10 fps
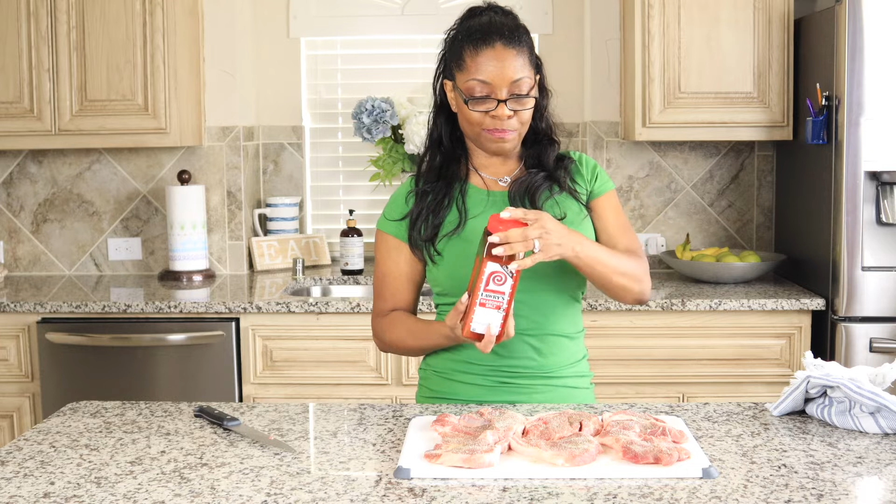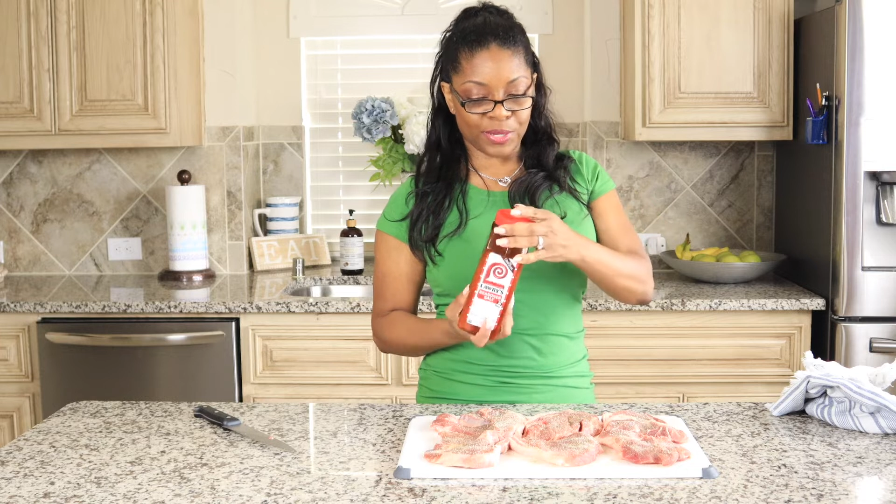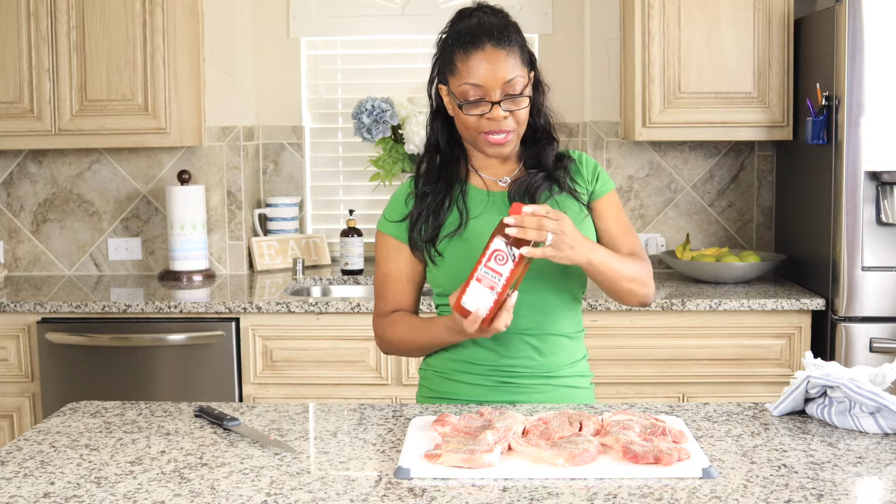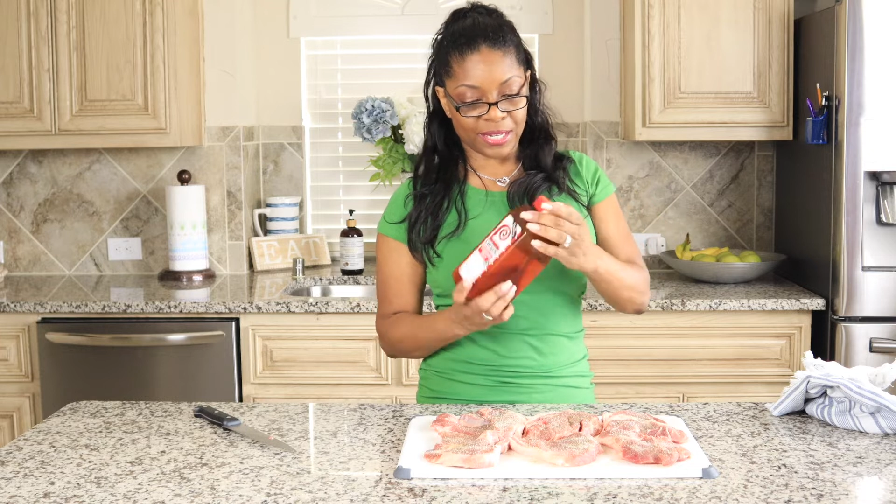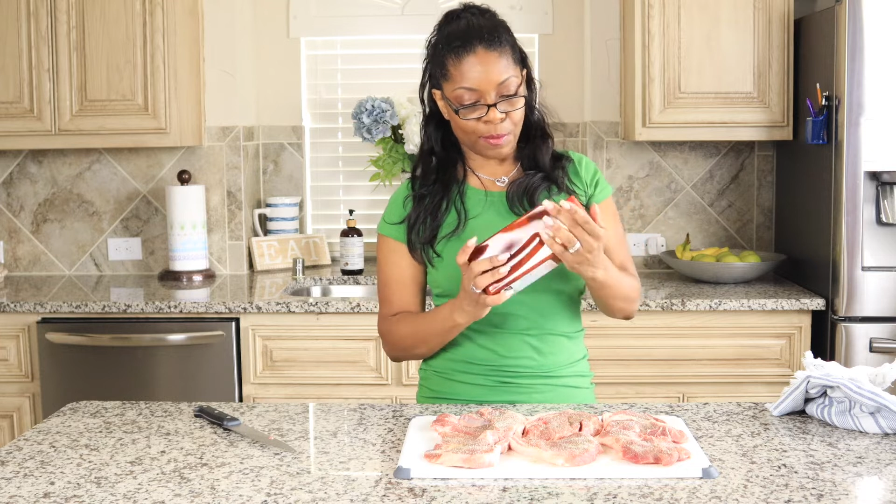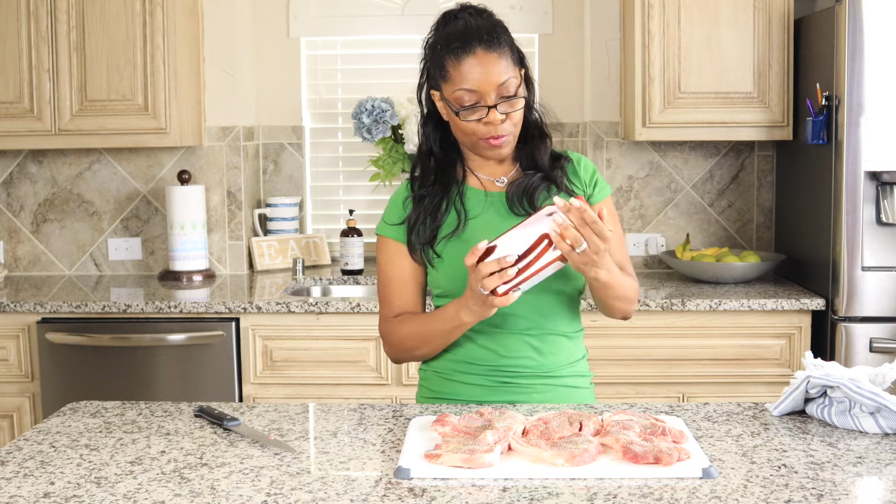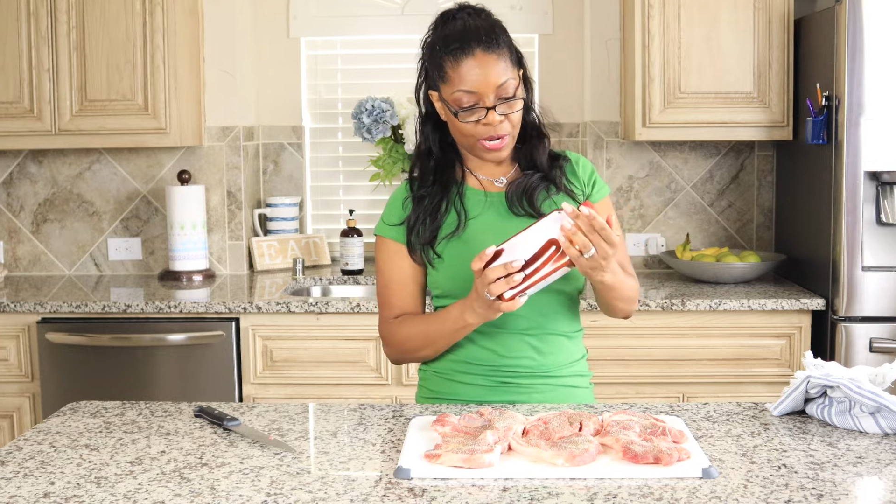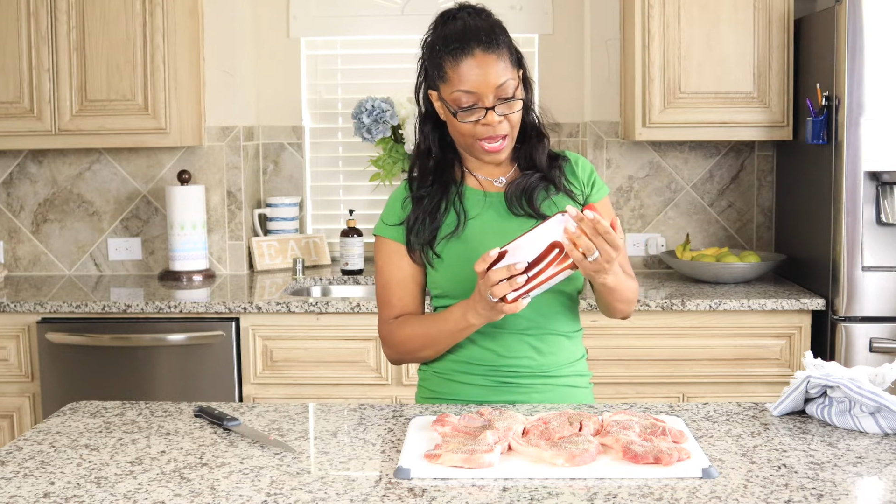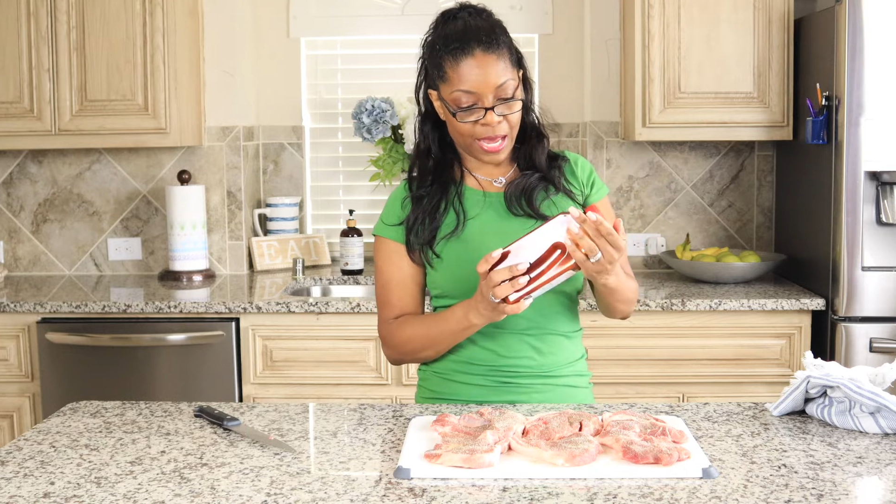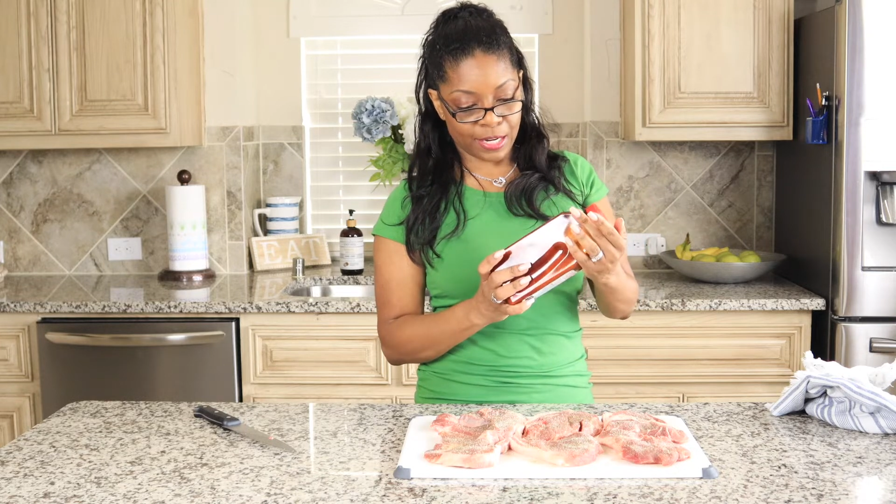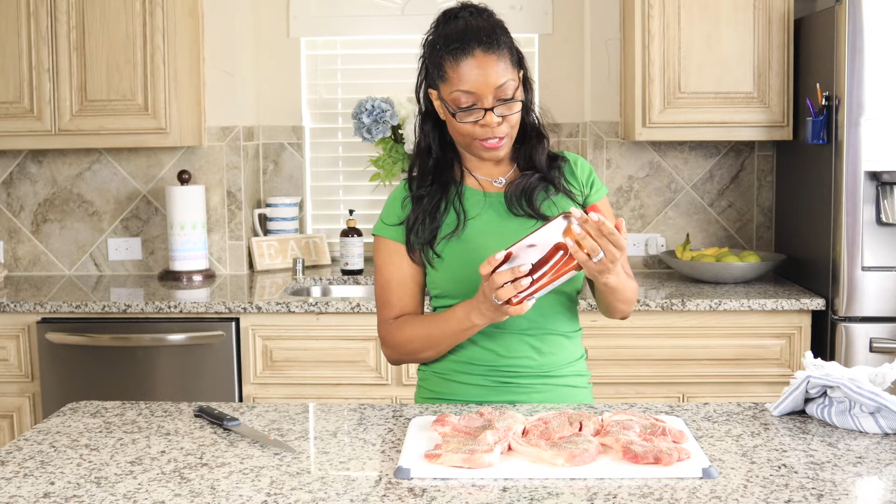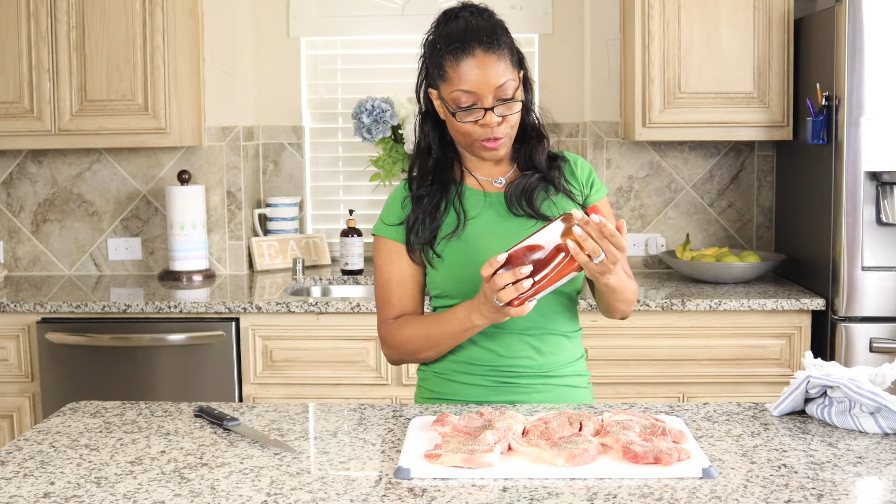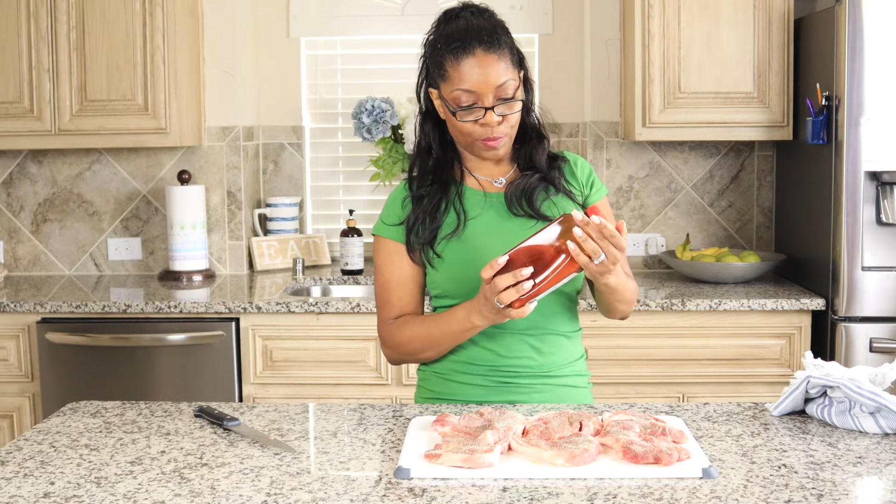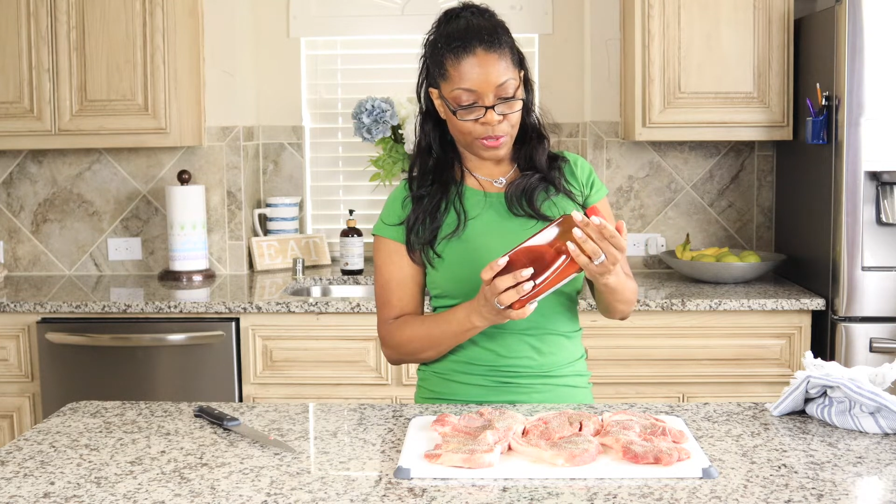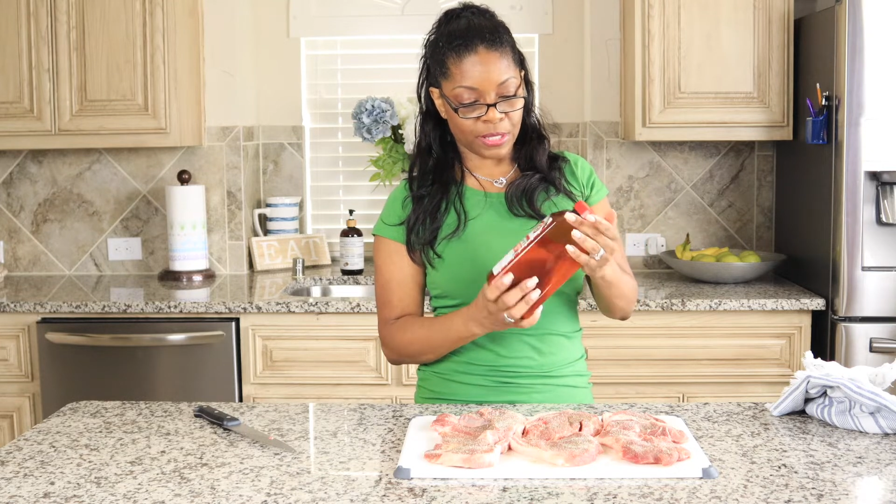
but I'm gonna add a little bit